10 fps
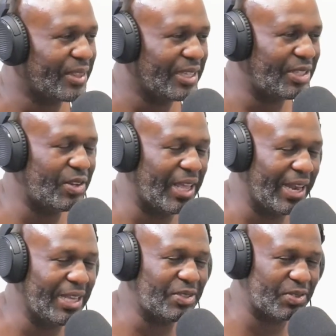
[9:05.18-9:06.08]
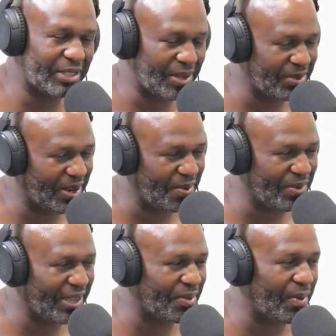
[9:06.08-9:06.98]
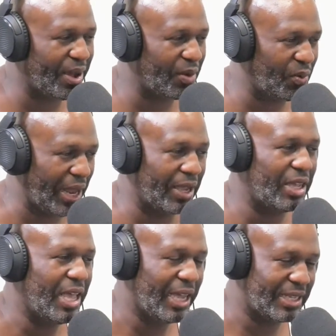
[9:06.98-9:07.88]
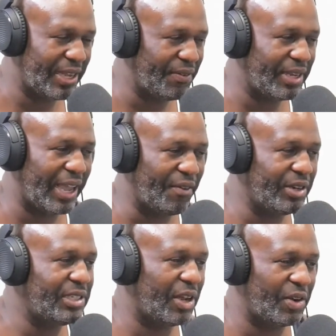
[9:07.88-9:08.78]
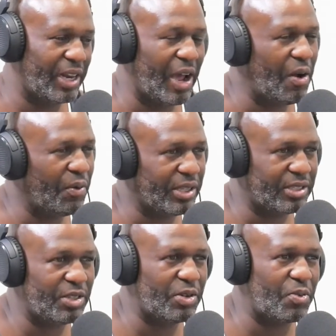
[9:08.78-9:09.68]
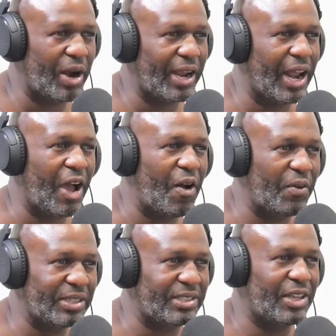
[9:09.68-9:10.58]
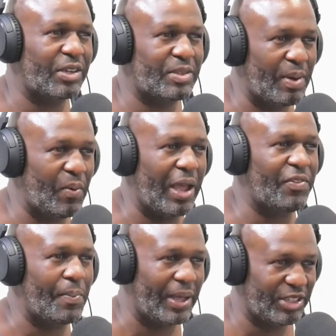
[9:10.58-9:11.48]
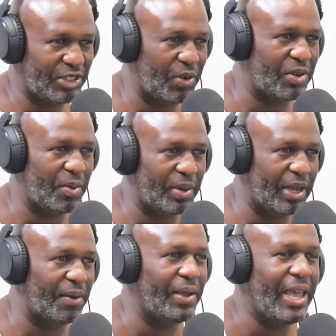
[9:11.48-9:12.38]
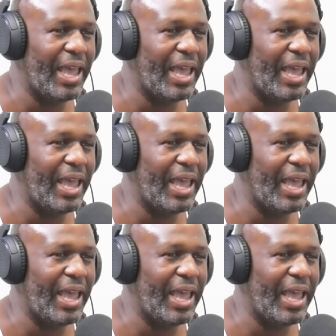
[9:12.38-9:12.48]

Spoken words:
so, and this was something that me and my, because every show that I always do, right, I always talk to my wife about the show coming up.